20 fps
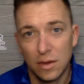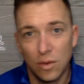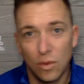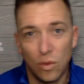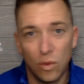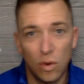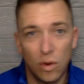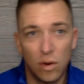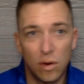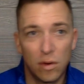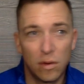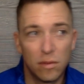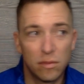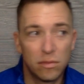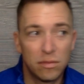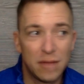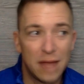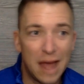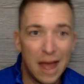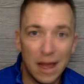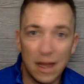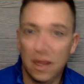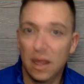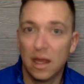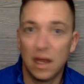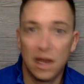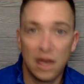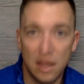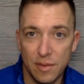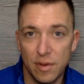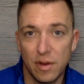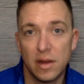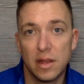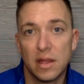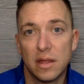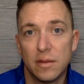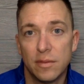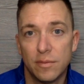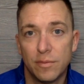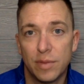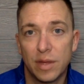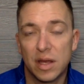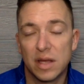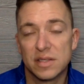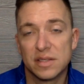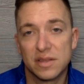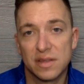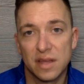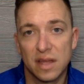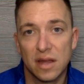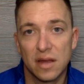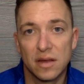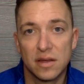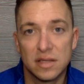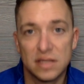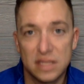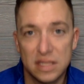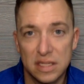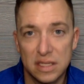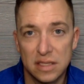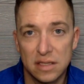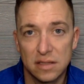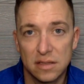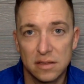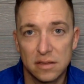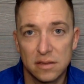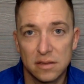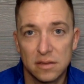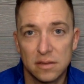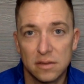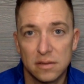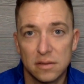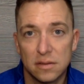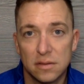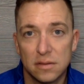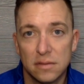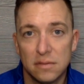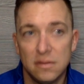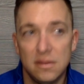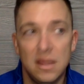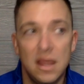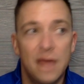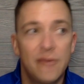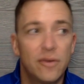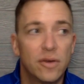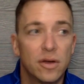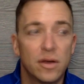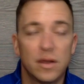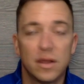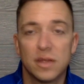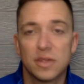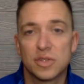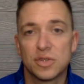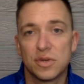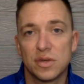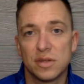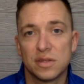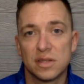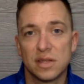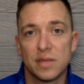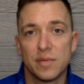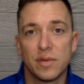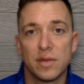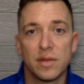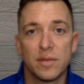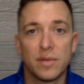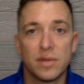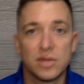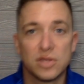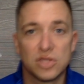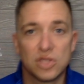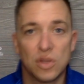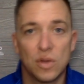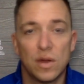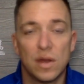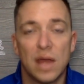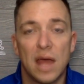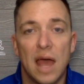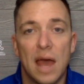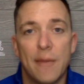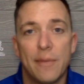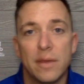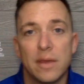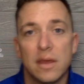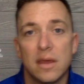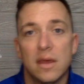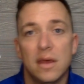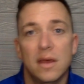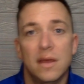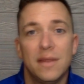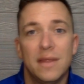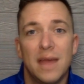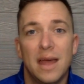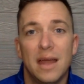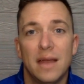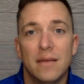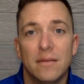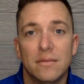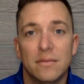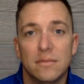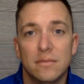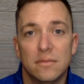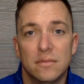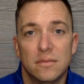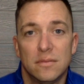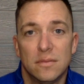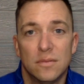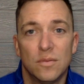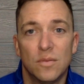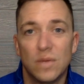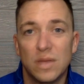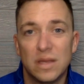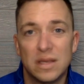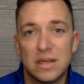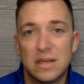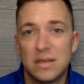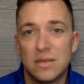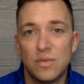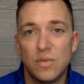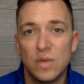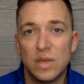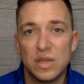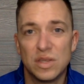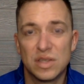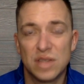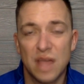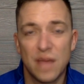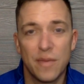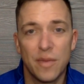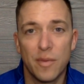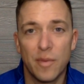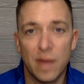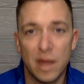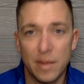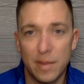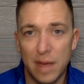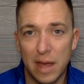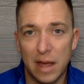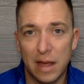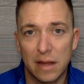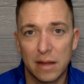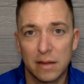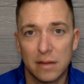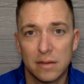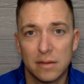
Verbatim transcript: or not get any money because of the guarantee. Never in history has anybody been so unhappy that we we just gave their money back.